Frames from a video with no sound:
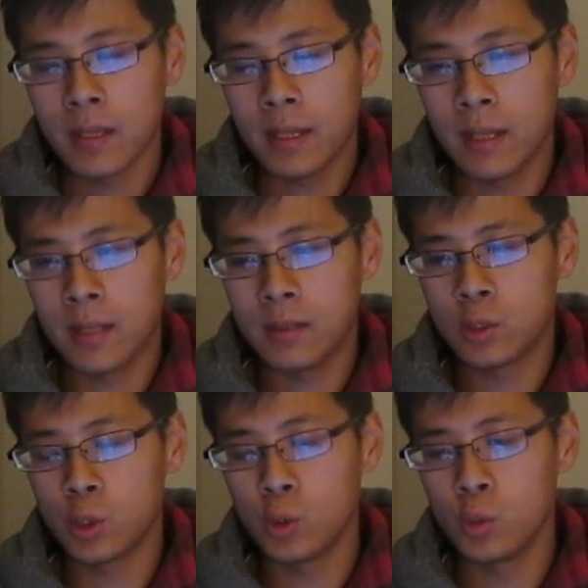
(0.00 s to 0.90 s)

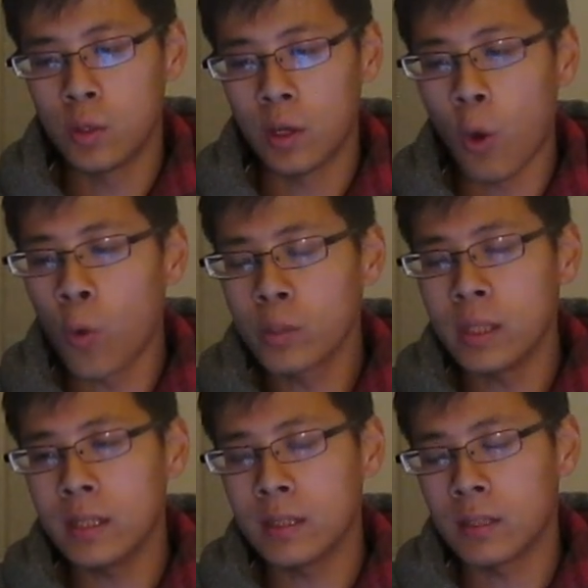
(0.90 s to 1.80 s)
into
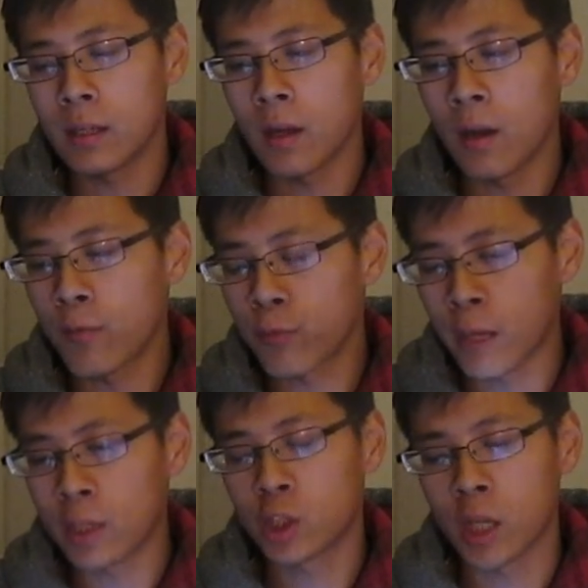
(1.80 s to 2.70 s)
owning a
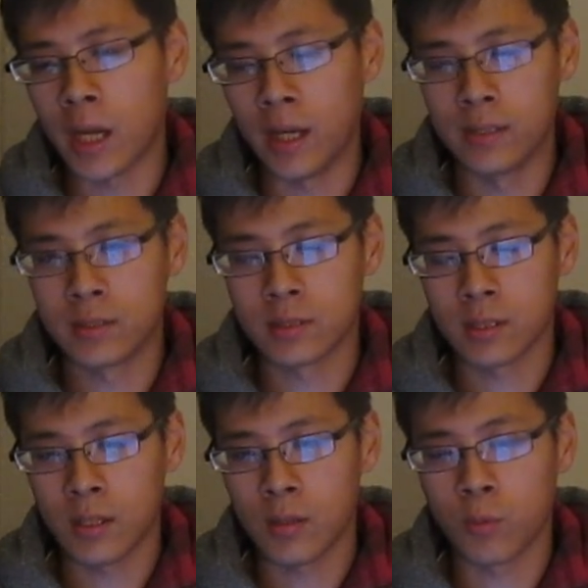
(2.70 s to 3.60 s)
franchise
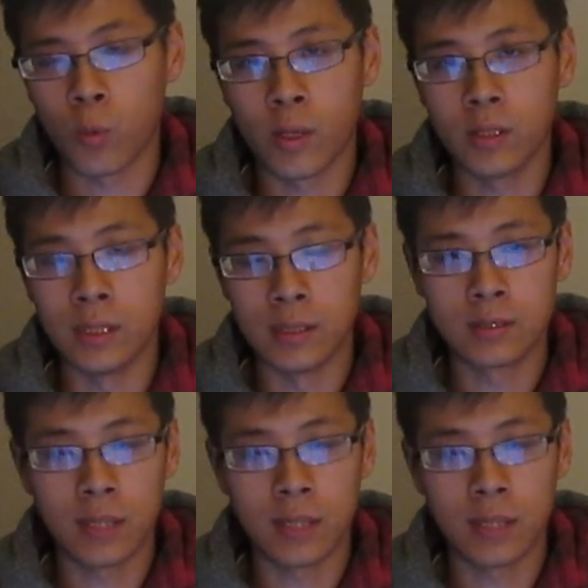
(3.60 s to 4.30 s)
for Wendy's.